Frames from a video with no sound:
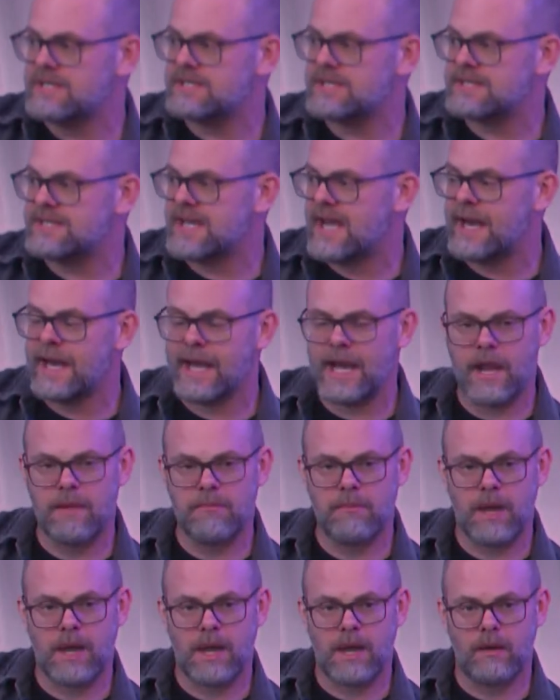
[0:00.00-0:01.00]
the 10
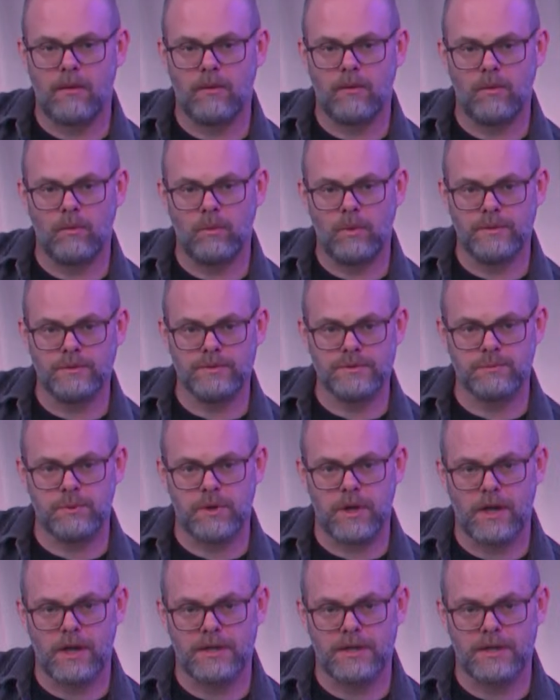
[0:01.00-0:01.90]
a.m. at Willsborough.